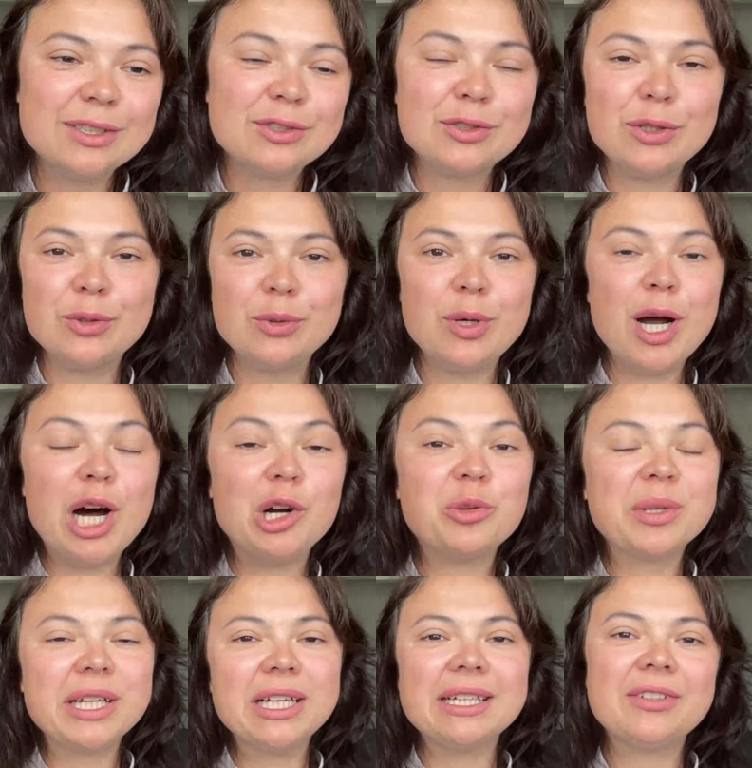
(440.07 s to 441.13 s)
So how are
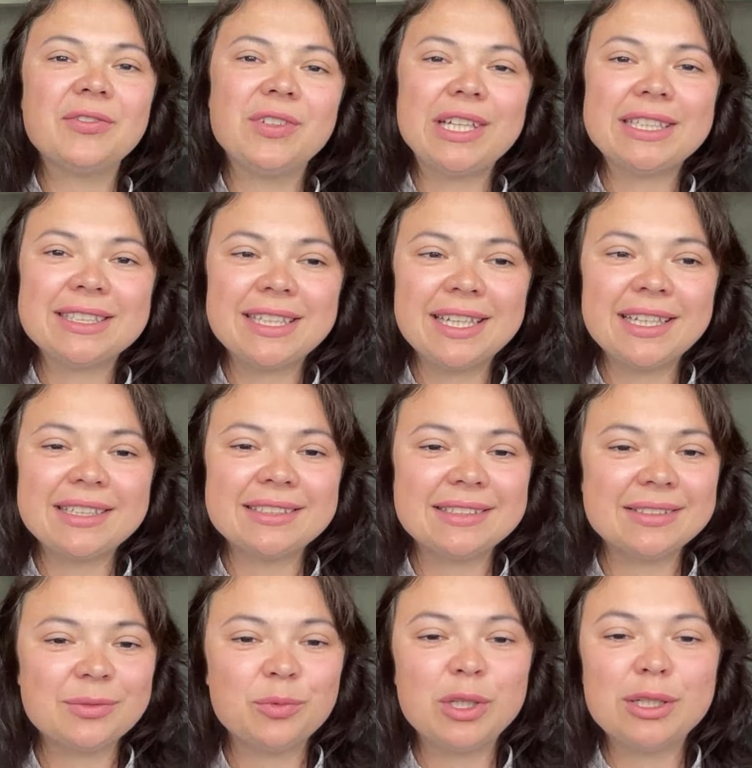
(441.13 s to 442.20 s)
we going to fix
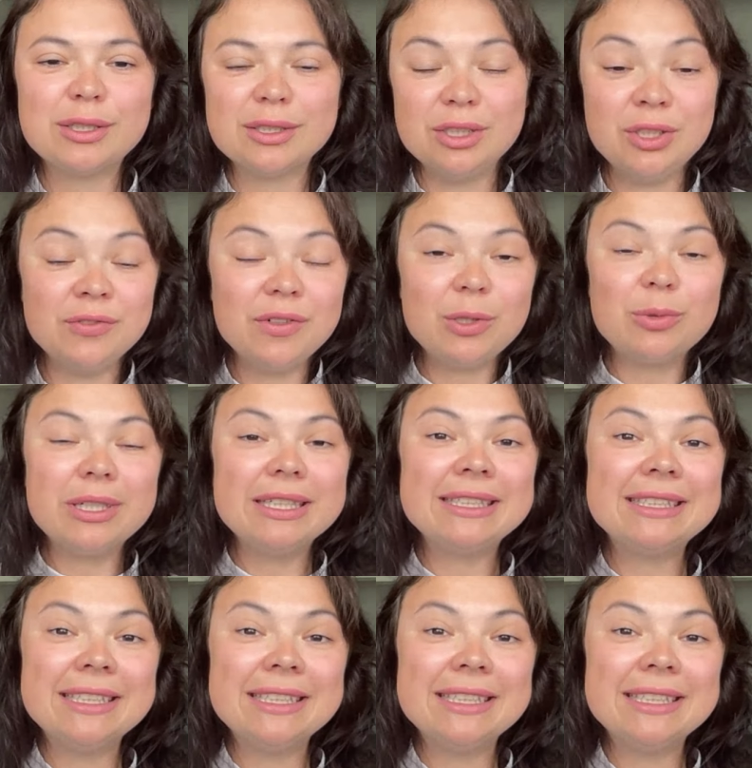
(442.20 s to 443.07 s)
that? Well, you've already